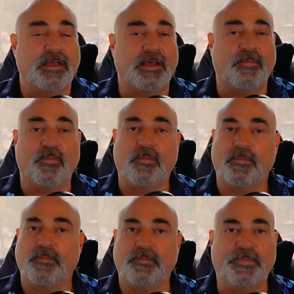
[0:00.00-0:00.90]
uh,
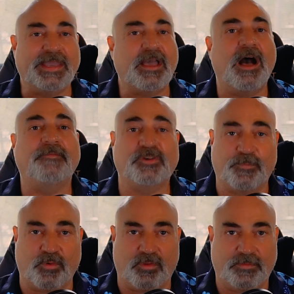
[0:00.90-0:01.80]
be
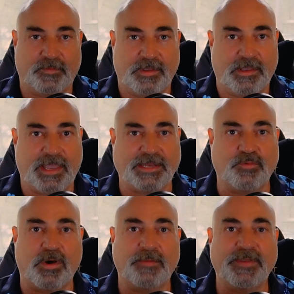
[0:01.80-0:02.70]
comfortable and
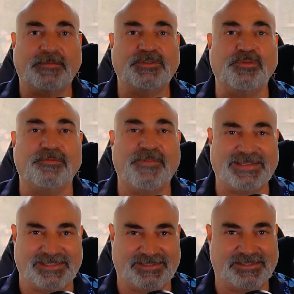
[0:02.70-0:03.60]
you want to be able to
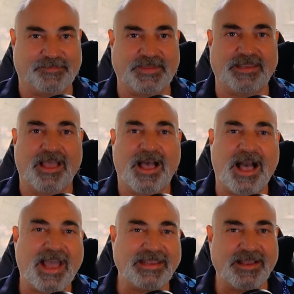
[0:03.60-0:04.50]
invest in something.
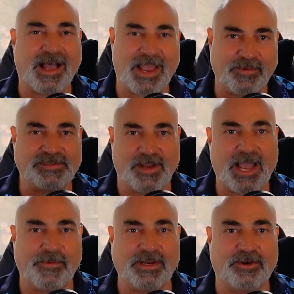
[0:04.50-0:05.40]
I, I would
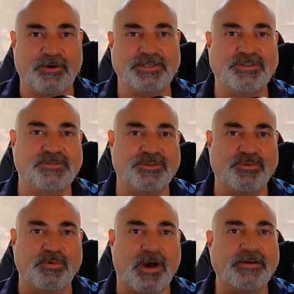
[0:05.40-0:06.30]
I would encourage you
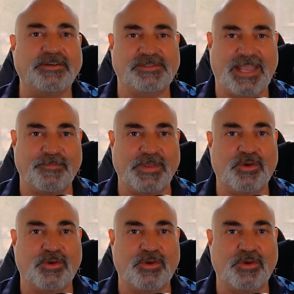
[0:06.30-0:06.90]
to understand